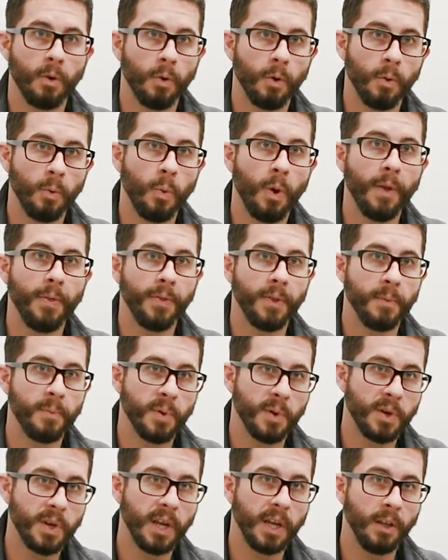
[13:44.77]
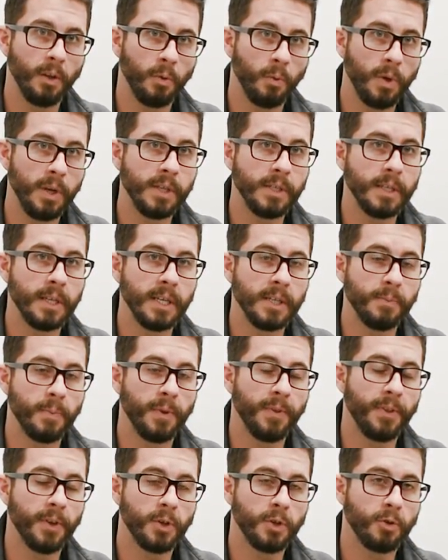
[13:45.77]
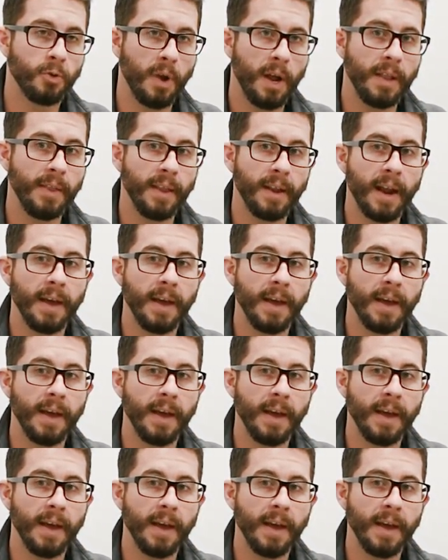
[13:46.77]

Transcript: or what the particular reason is, but the trend